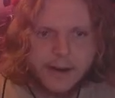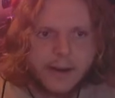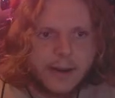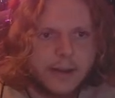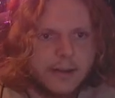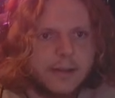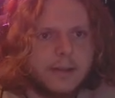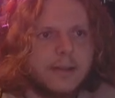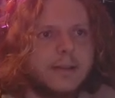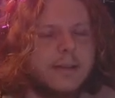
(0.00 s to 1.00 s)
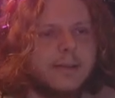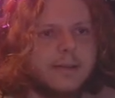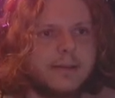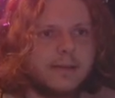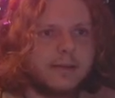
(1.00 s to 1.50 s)
again.
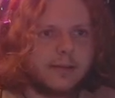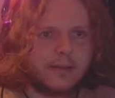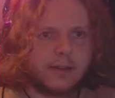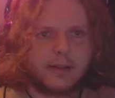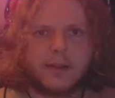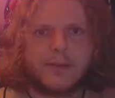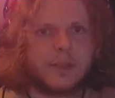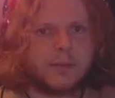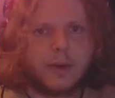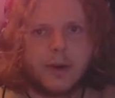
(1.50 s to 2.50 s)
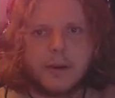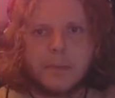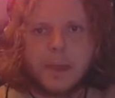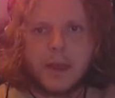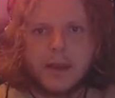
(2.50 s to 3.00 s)
Love this
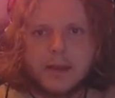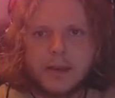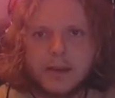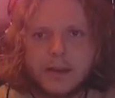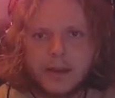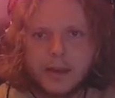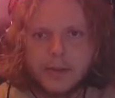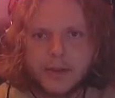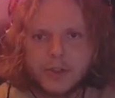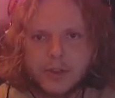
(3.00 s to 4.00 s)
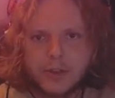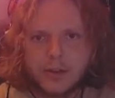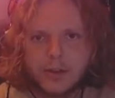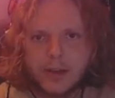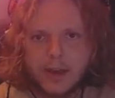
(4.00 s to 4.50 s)
program. Image
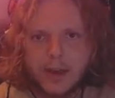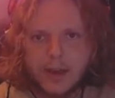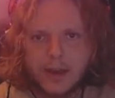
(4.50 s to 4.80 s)
and